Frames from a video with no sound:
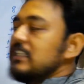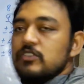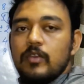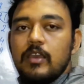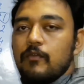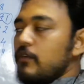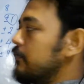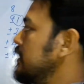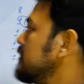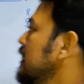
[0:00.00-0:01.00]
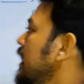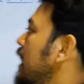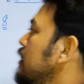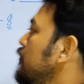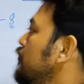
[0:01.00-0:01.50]
this way, f of x,
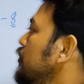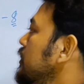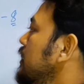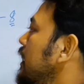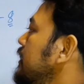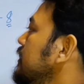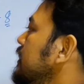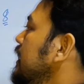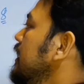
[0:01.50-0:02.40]
and if we write